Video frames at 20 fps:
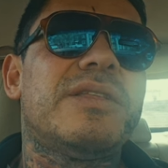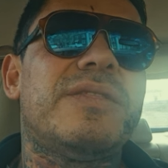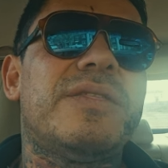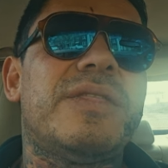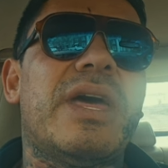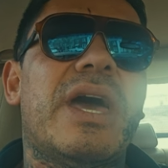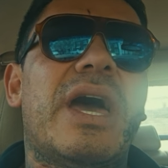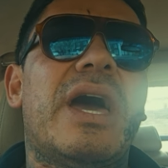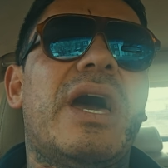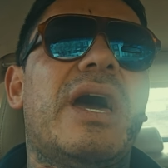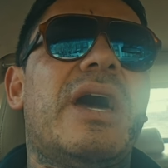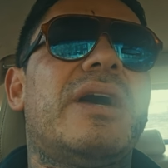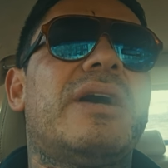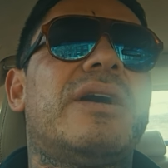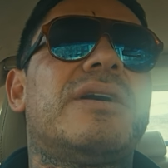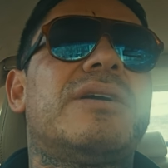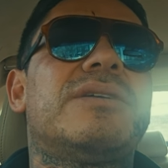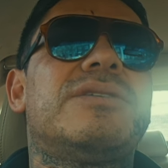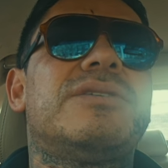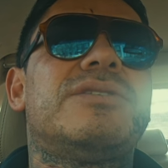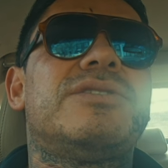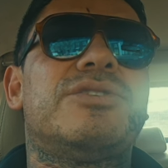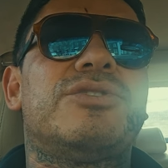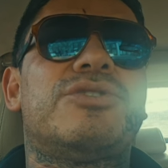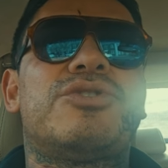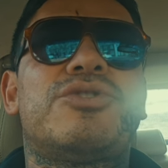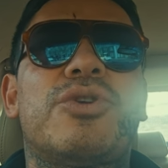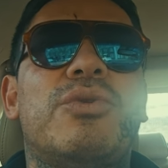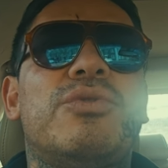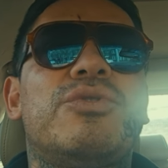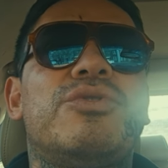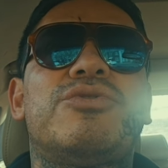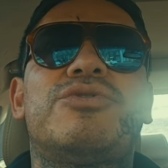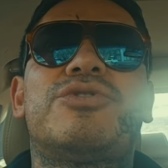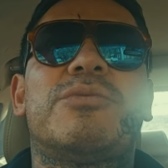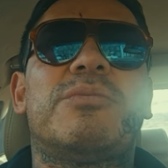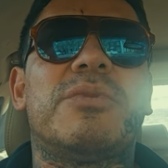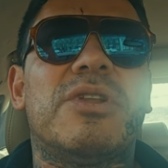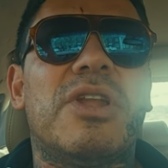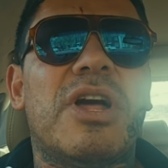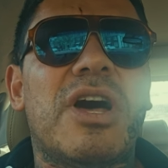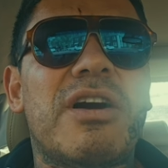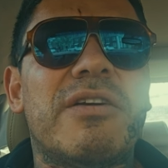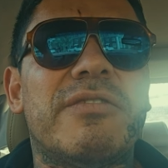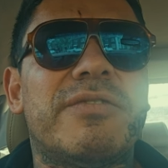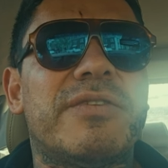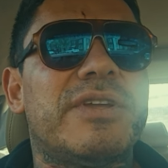that just showed you some love,